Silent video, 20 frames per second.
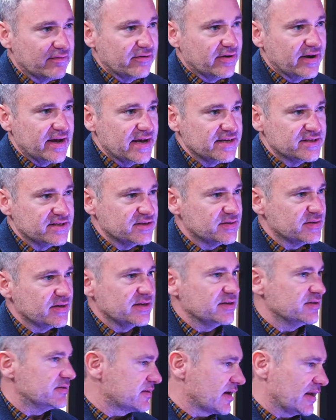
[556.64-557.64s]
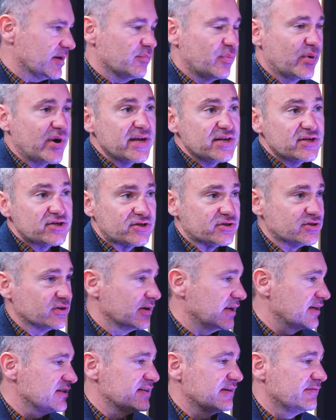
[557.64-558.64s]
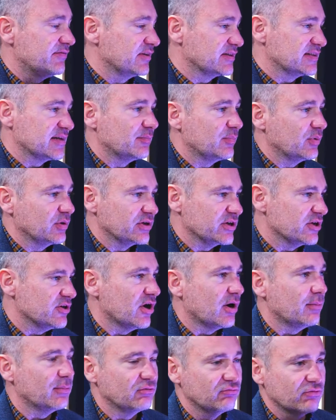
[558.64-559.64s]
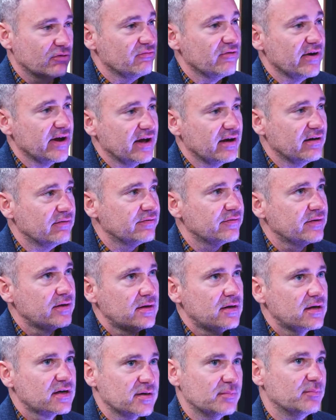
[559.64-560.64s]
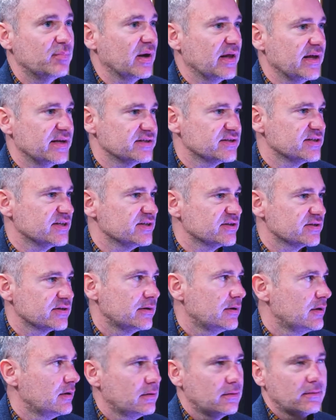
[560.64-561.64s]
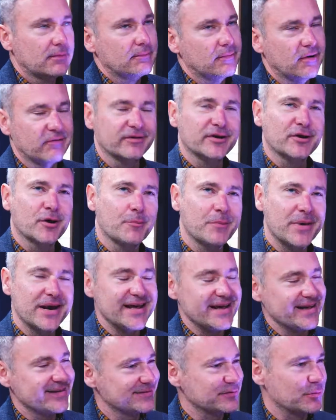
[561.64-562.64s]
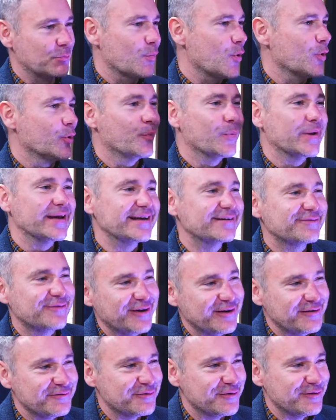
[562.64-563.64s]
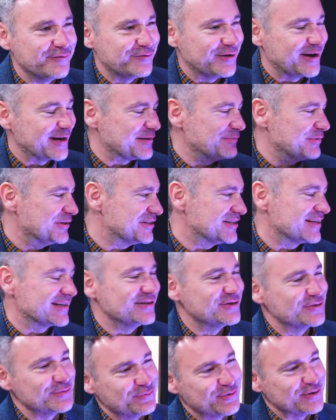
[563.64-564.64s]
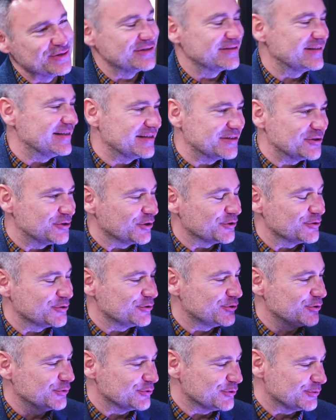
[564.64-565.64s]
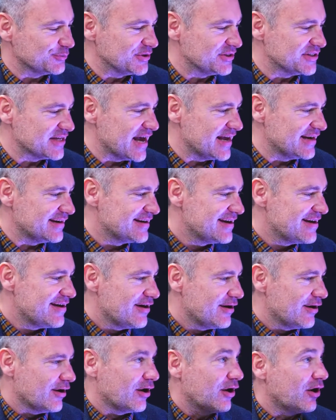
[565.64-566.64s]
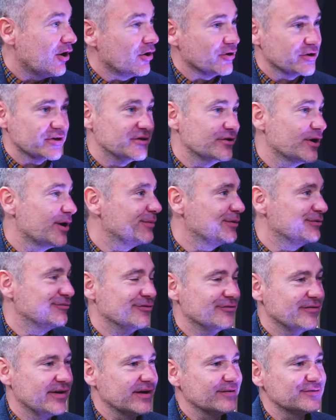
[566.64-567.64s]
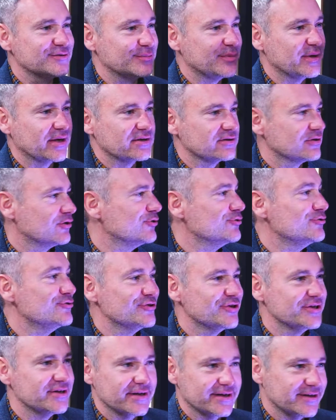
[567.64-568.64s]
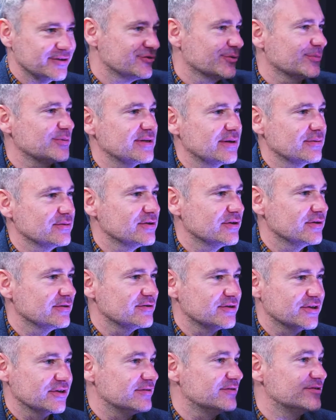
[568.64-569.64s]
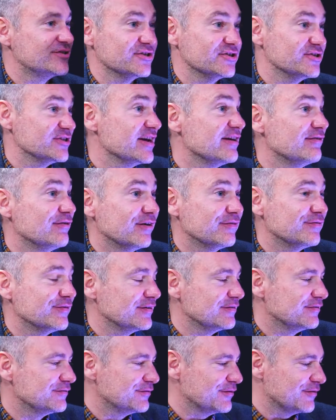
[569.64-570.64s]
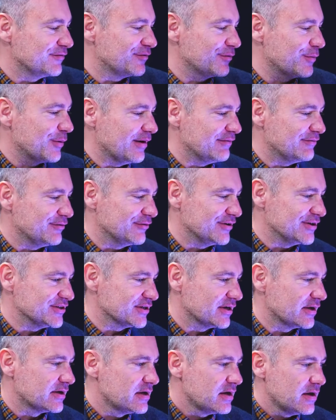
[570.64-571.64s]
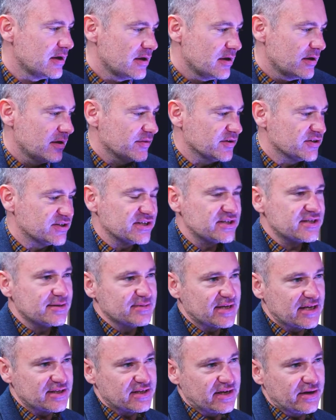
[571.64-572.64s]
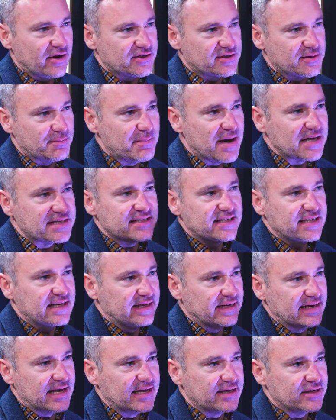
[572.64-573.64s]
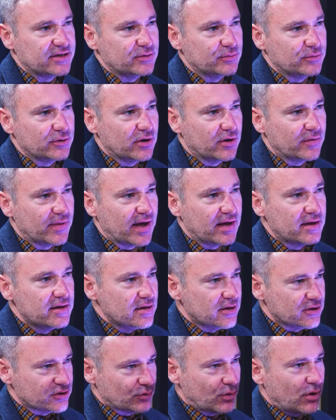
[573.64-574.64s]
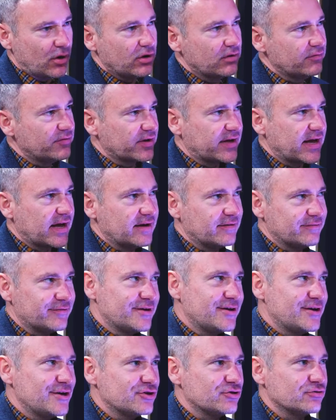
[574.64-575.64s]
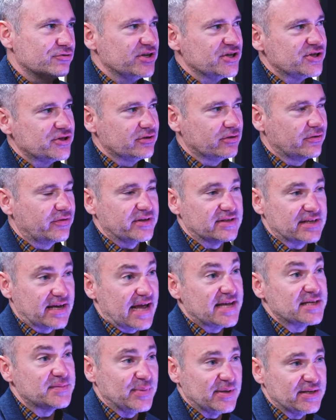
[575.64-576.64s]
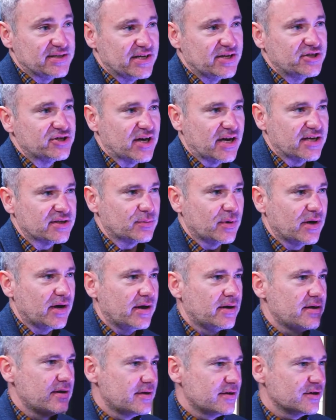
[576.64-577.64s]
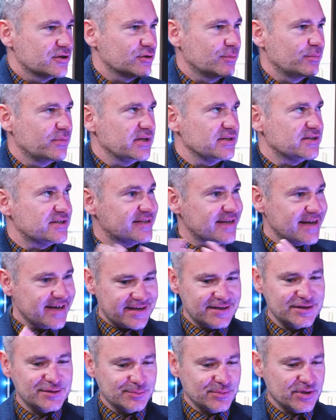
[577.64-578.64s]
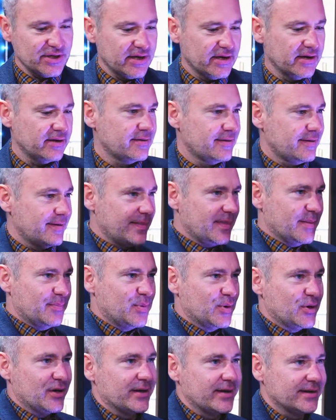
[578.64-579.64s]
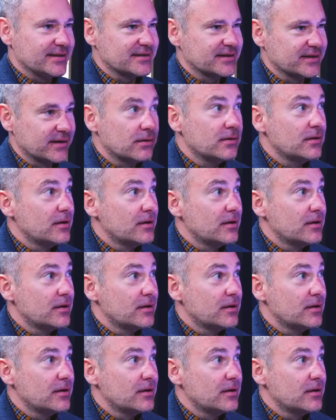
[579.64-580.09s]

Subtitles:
it is kind of breached, so let's say, for example, your normal run rate of complaints is hopefully not many, one a week for argument's sake, and some reason it shoots up to 10, or your normal run rate of something is 100 and it drops down to 0 for whatever reason, the system's actually automatically letting you know that. So all of the kind of traditional things like SPC charts, where somebody's taking some data, they're putting it into